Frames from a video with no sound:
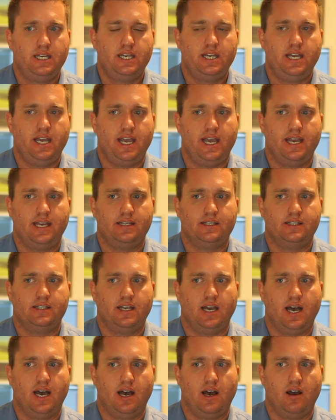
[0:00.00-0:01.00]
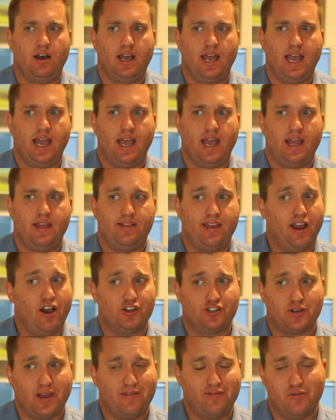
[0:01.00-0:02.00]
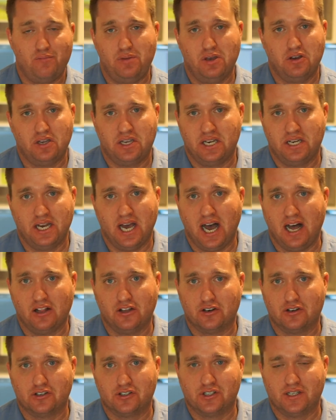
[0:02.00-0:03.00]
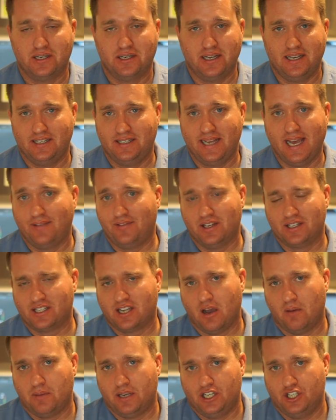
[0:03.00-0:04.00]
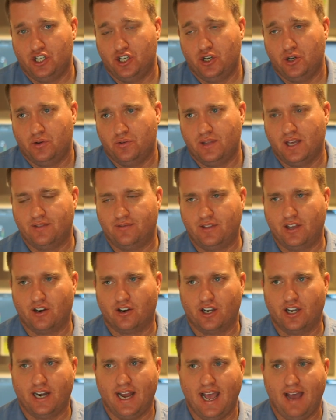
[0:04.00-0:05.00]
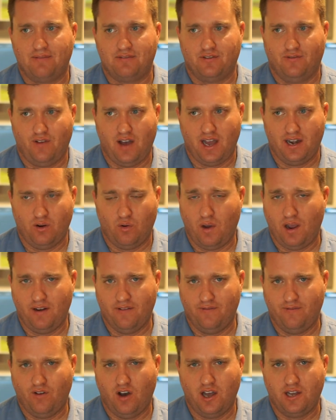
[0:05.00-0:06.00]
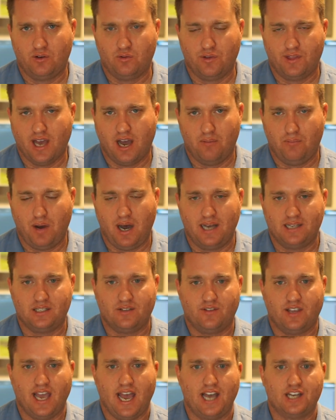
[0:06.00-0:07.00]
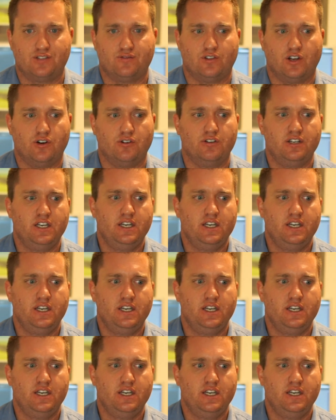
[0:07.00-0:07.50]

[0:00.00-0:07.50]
And they also have $1 billion in debt that's coming due that they're going to have to find a way to fund without positive cash flow.